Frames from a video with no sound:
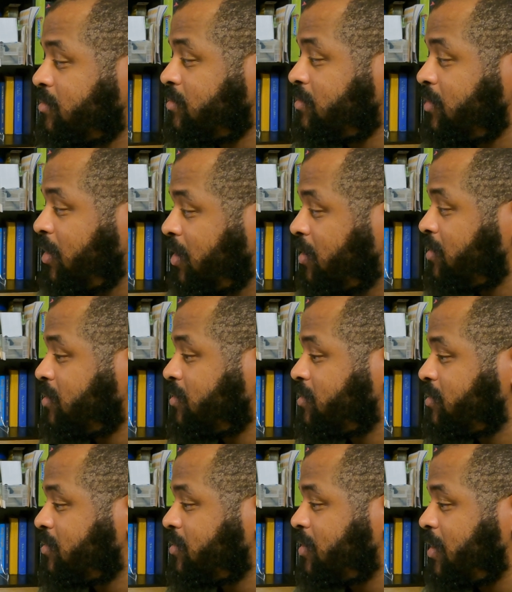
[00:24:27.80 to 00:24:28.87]
yeah,
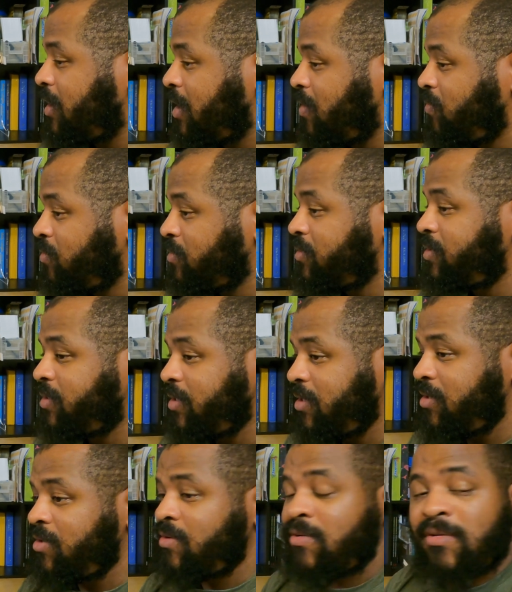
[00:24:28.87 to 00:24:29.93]
I will see
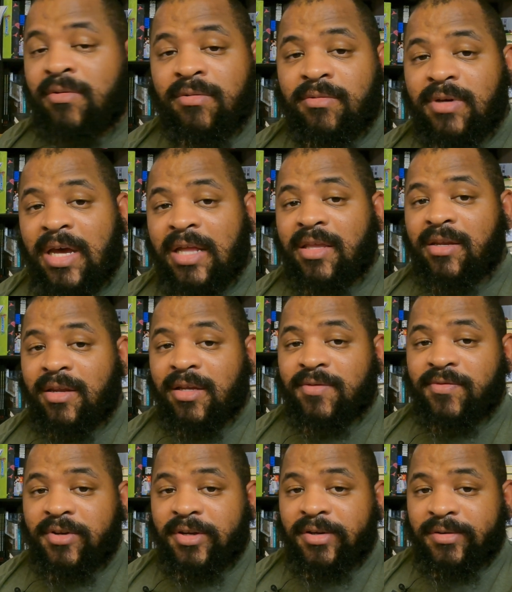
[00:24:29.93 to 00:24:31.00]
you at the next
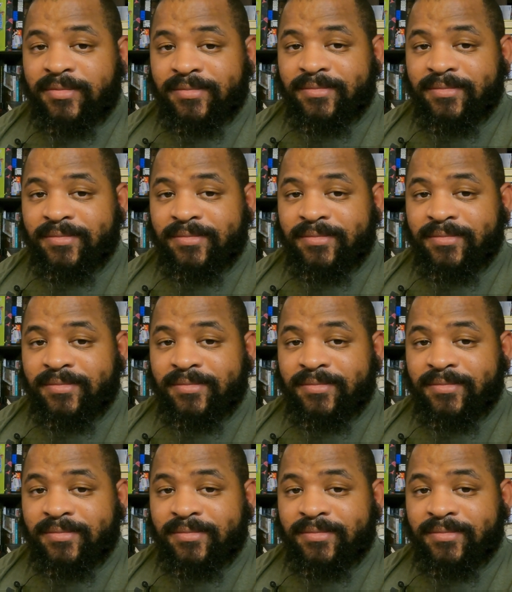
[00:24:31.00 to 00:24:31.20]
video.